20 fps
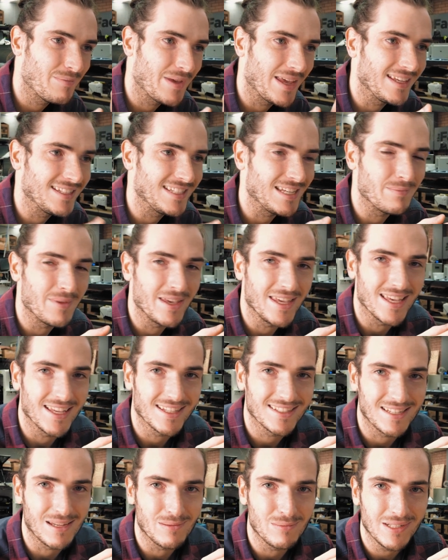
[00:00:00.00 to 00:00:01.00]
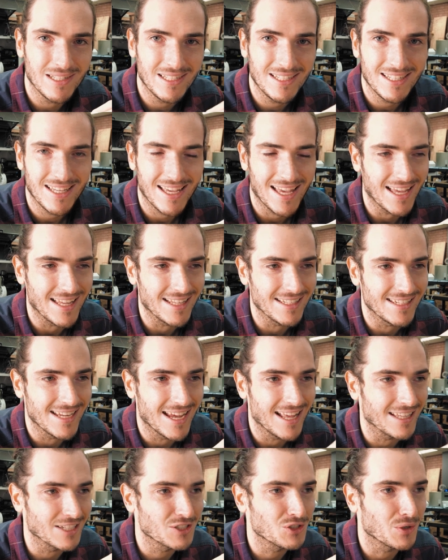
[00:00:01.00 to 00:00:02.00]
PCB assembly and
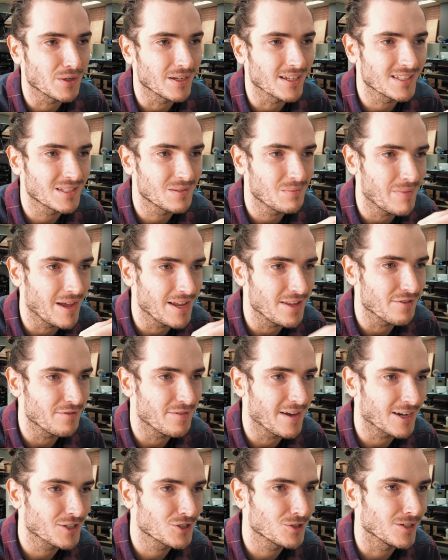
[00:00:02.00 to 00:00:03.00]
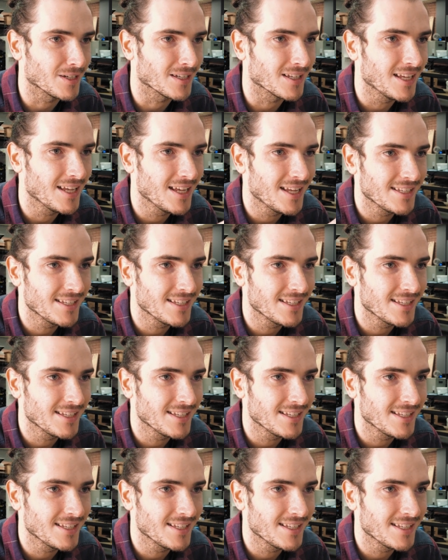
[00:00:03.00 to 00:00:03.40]
electronics manufacturing.